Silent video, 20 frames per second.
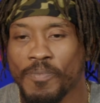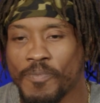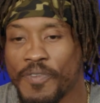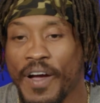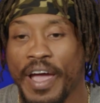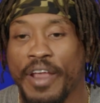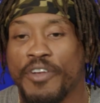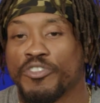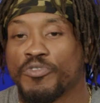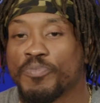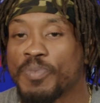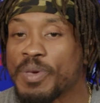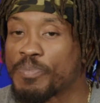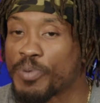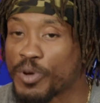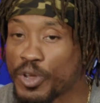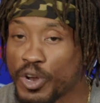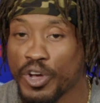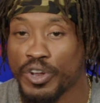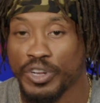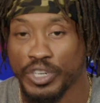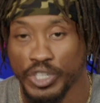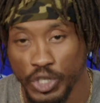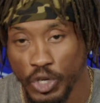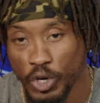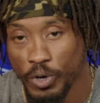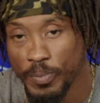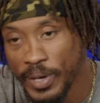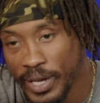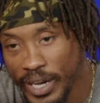fighters be put on the
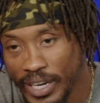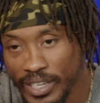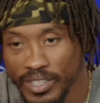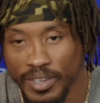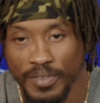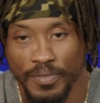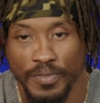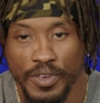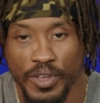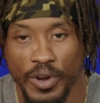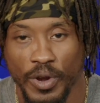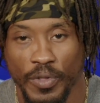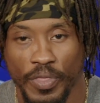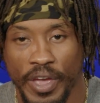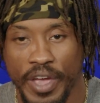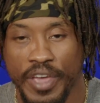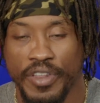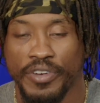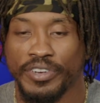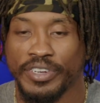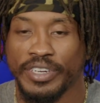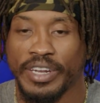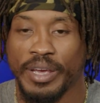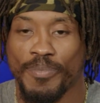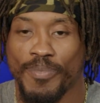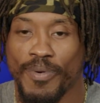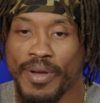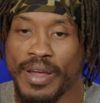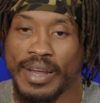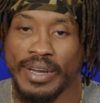show because of, you know, the energy they
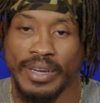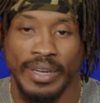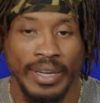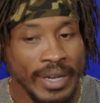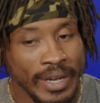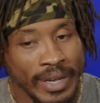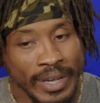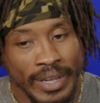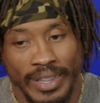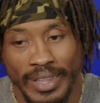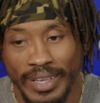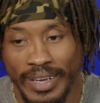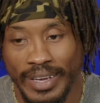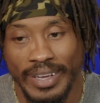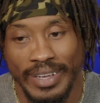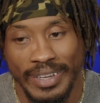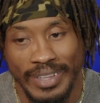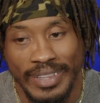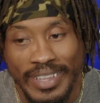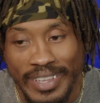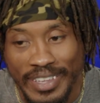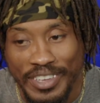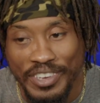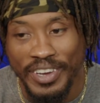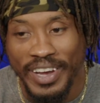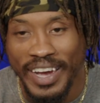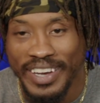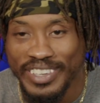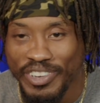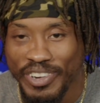bring, then you
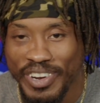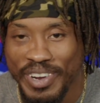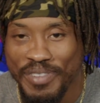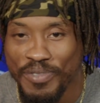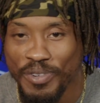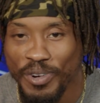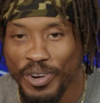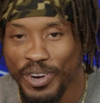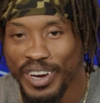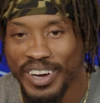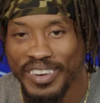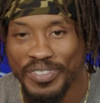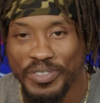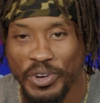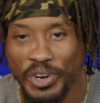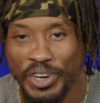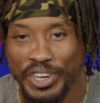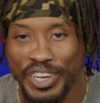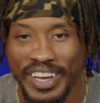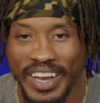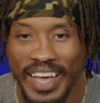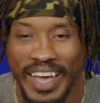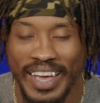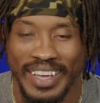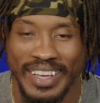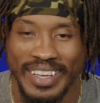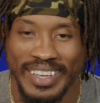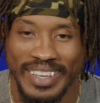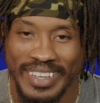guys are in for a good night.